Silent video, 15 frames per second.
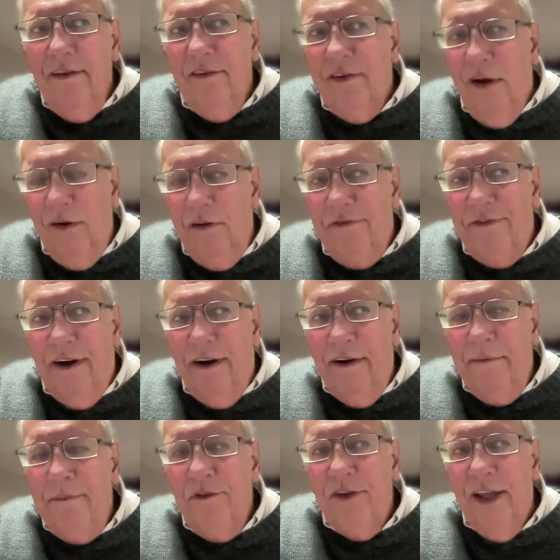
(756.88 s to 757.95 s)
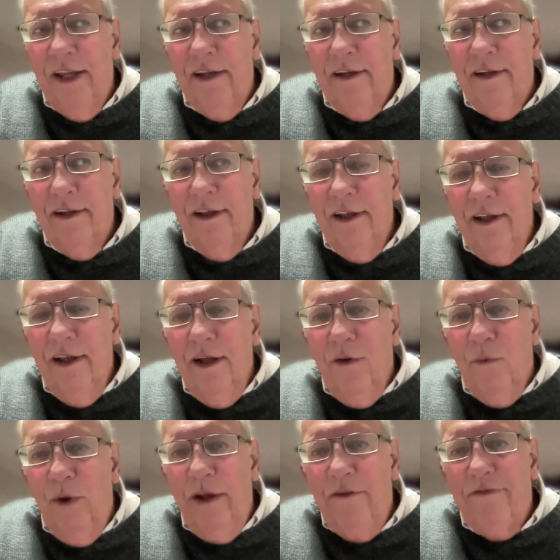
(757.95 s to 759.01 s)
solar farms and
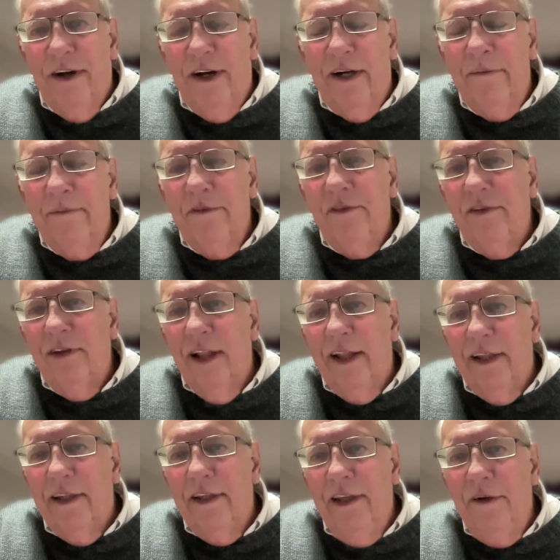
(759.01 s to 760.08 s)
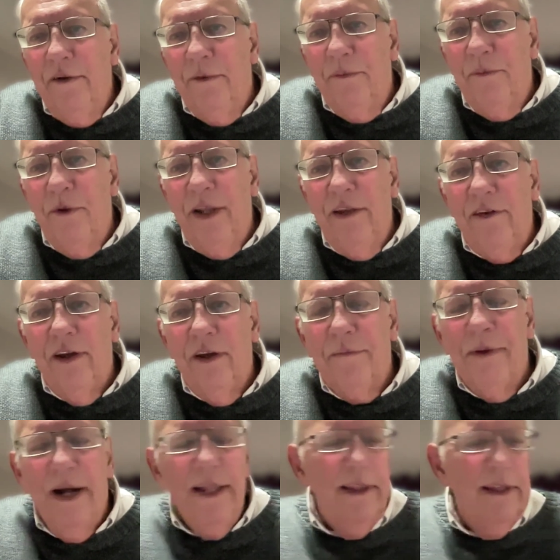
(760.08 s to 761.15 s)
wind farms, like the new wind
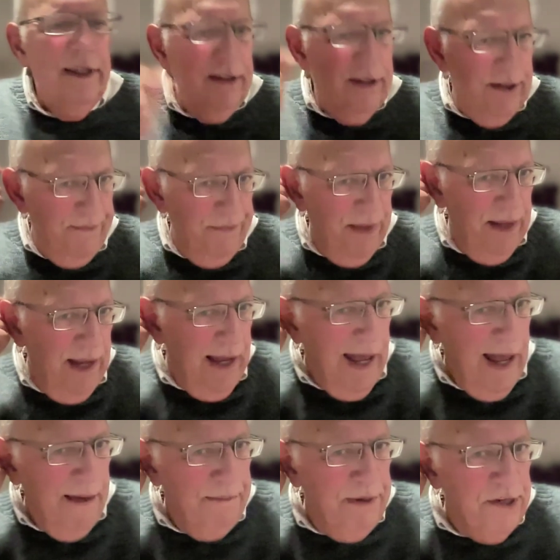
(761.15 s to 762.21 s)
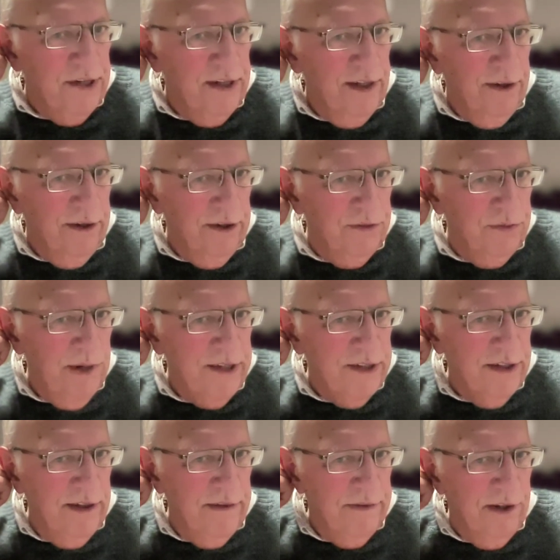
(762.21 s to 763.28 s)
turbine that Ambition Lawrence
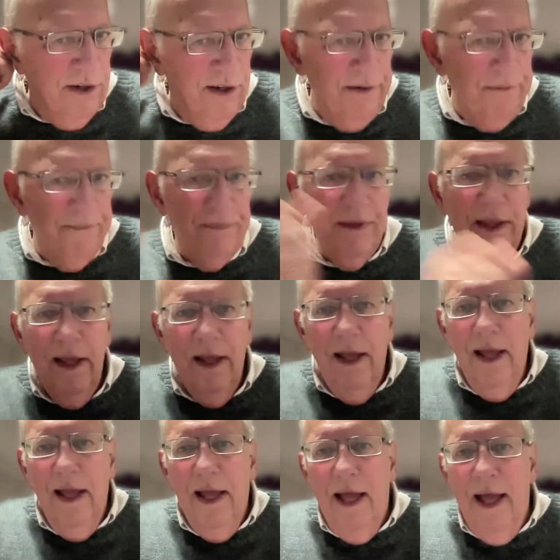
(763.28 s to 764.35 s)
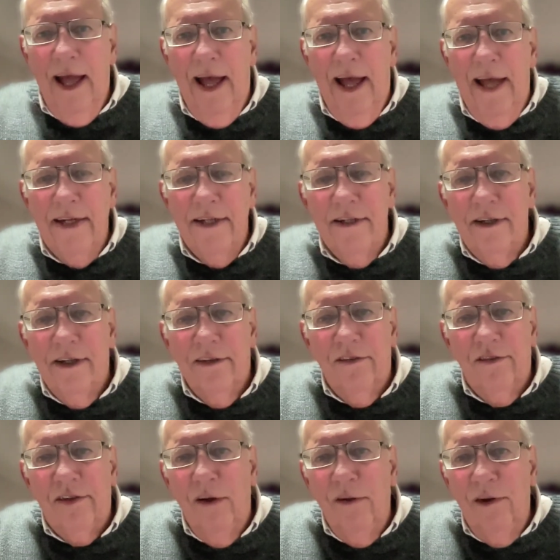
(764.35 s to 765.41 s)
Western have got, and
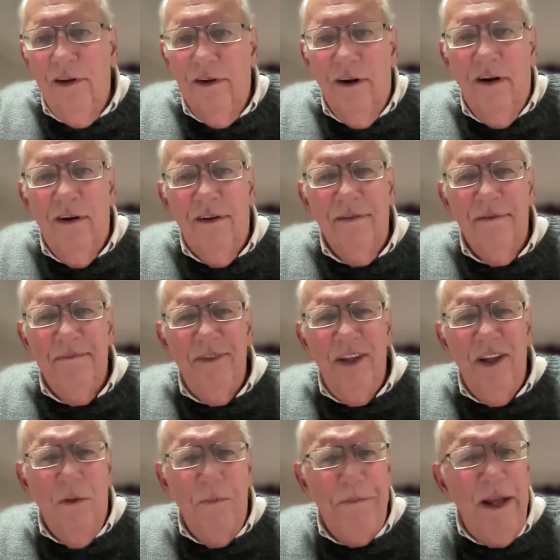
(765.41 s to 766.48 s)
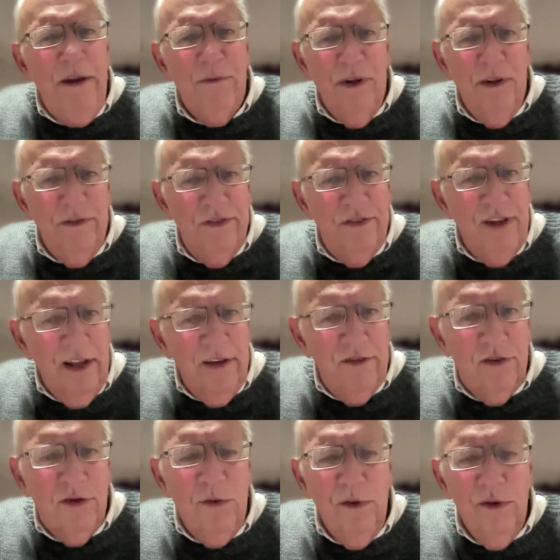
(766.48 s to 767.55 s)
solar on, big roofs like
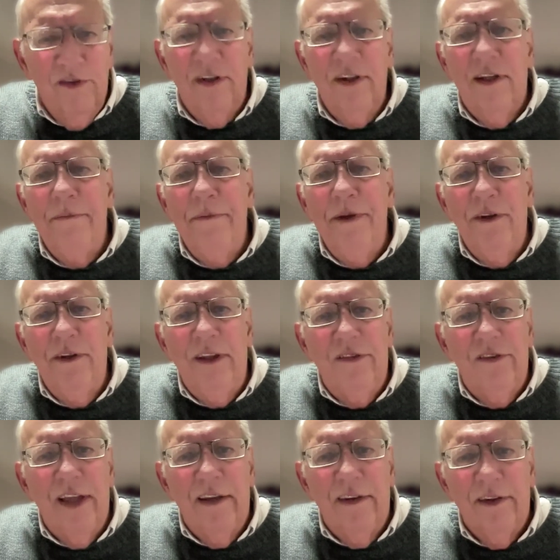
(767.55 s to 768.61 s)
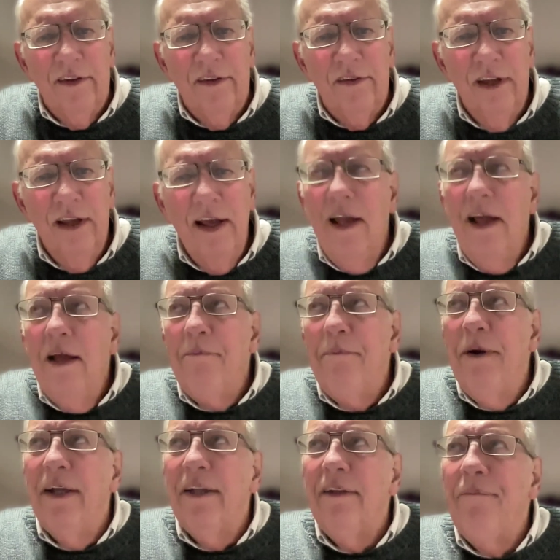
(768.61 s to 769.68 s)
schools and community centres.
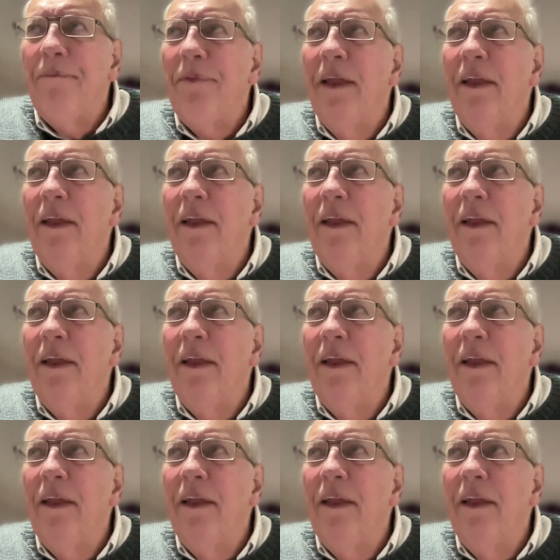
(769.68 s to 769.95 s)
But